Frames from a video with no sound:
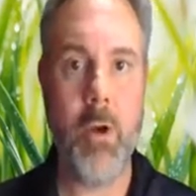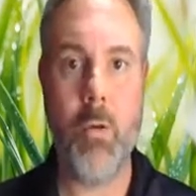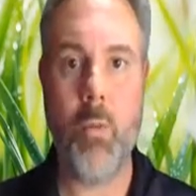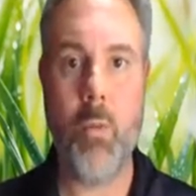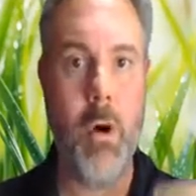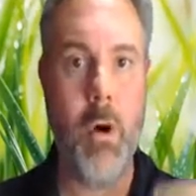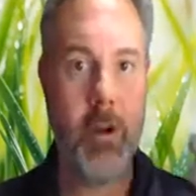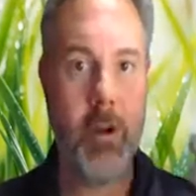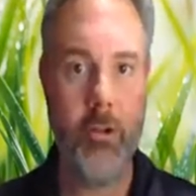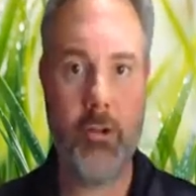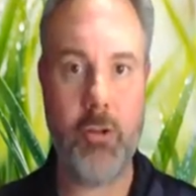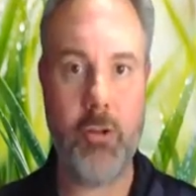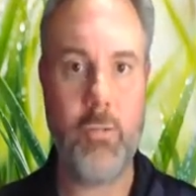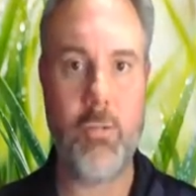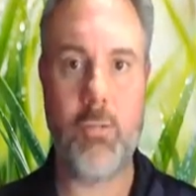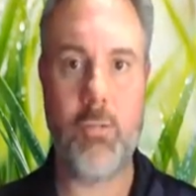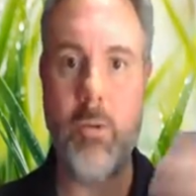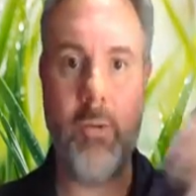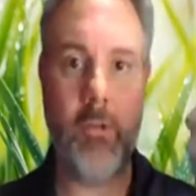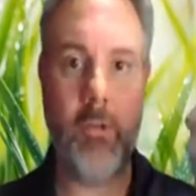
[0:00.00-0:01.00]
One is just
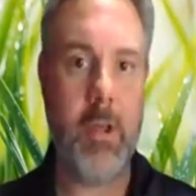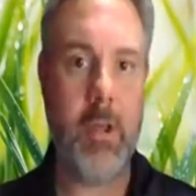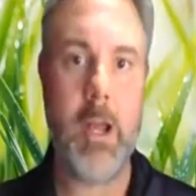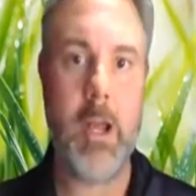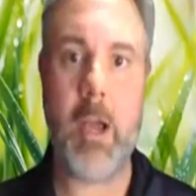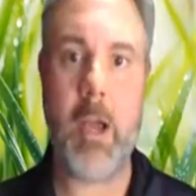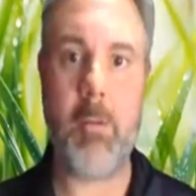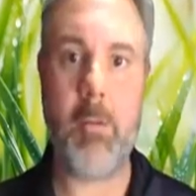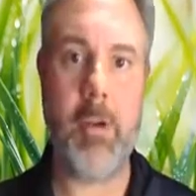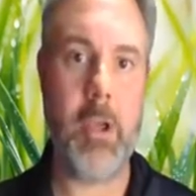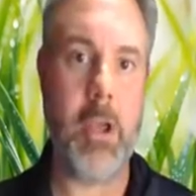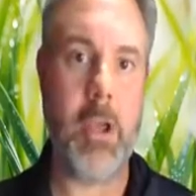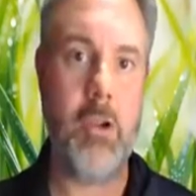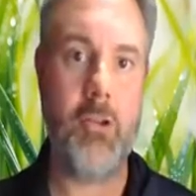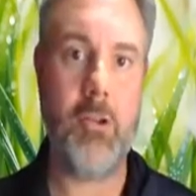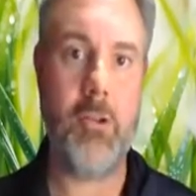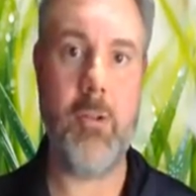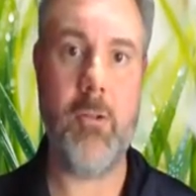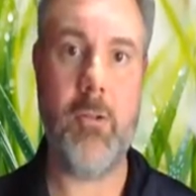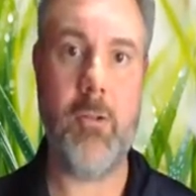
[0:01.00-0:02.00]
routine
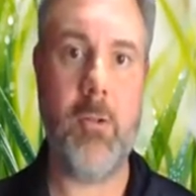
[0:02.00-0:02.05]
applications.